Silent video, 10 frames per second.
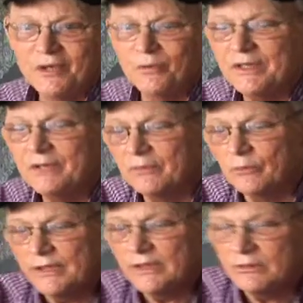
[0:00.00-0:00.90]

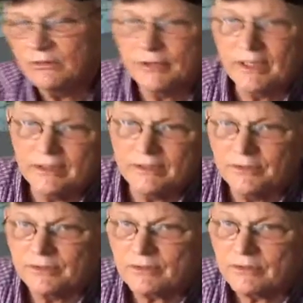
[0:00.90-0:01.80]
We created
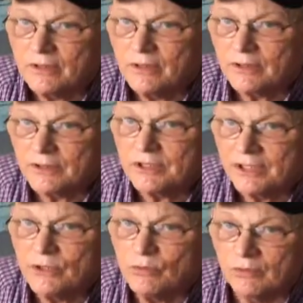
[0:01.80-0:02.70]
this
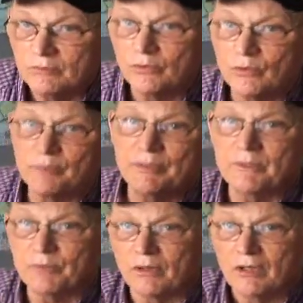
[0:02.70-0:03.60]
continuum where
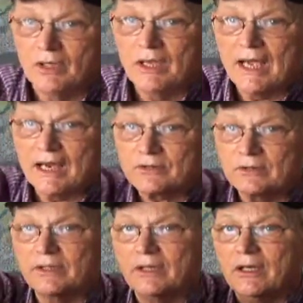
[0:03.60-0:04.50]
people
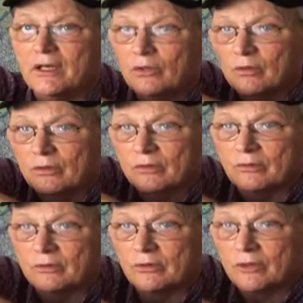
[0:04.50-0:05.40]
actually
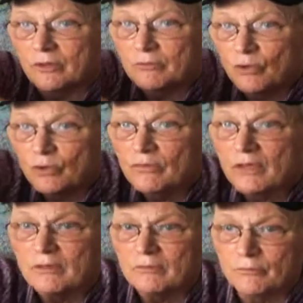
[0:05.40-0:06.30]
could move
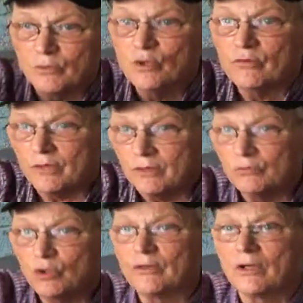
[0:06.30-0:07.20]

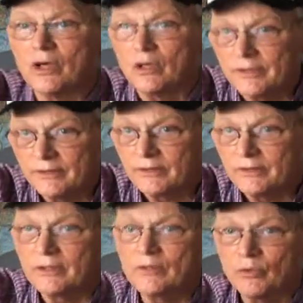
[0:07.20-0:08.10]
along in the
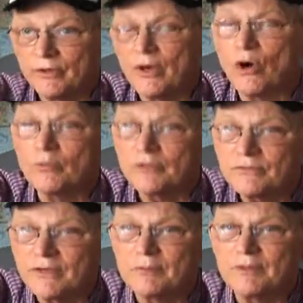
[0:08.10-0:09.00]
continuum, where the homeless
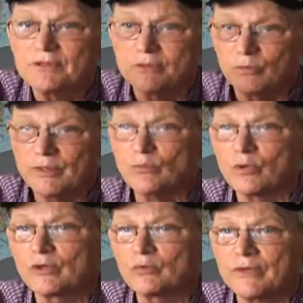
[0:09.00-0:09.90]
families that we'd
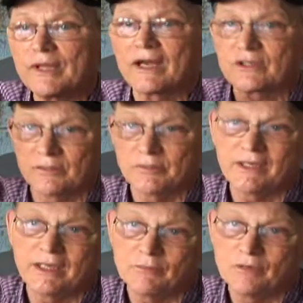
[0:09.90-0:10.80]
worked with actually
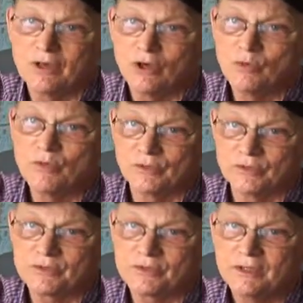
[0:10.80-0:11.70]
became
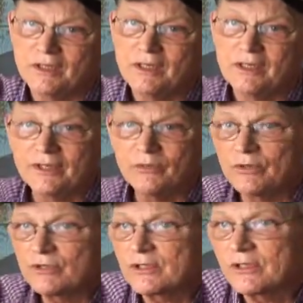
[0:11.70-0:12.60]
homeowners. They
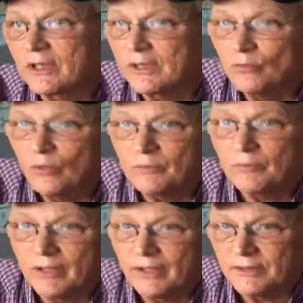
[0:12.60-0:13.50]
weren't stuck in one
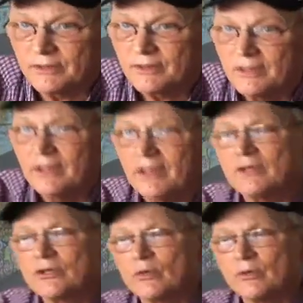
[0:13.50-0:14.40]
place.
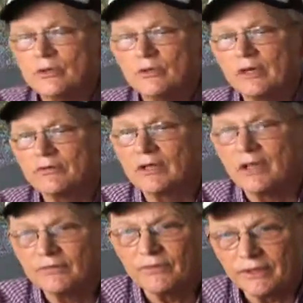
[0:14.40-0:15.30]
So we do have
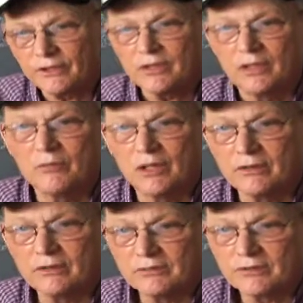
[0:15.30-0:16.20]
conflicts
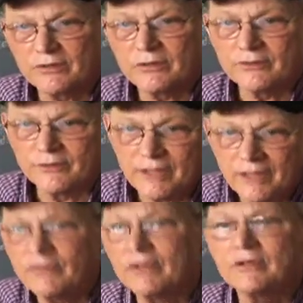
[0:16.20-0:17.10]
amongst the
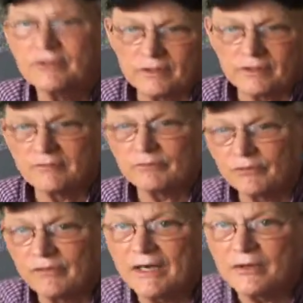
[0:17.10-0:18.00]
advocates and
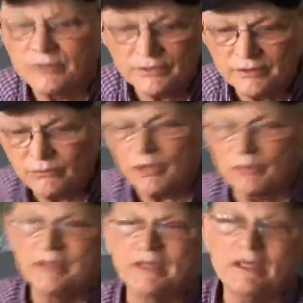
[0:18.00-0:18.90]
providers that what
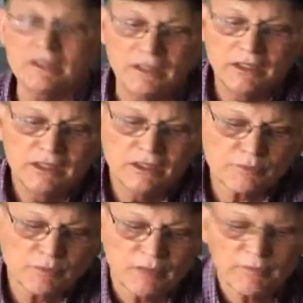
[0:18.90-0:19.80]
we need is
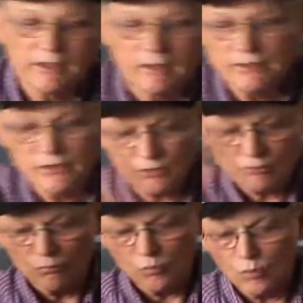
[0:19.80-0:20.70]
primarily just
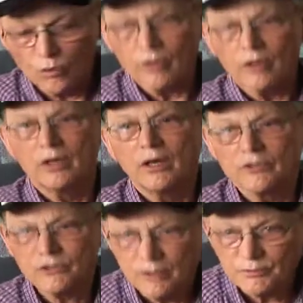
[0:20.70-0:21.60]
more
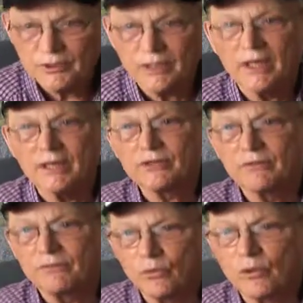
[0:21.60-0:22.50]
subsidized,
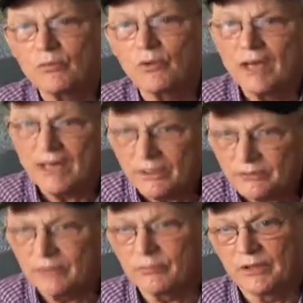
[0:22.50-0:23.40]
affordable
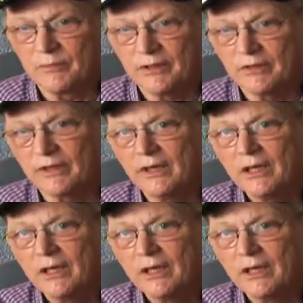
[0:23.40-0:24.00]
housing primarily.